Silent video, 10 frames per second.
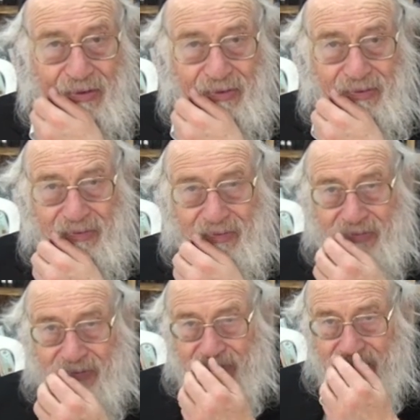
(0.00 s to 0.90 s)
That's good.
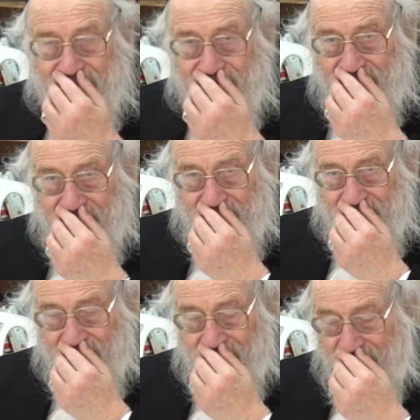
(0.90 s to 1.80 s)
Okay.
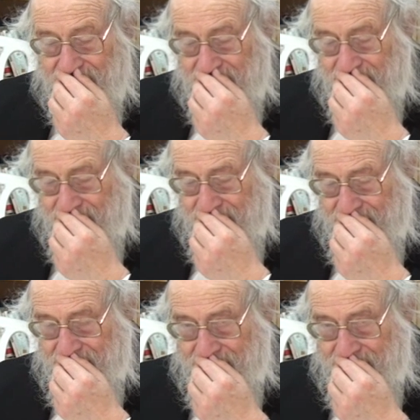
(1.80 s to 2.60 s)
The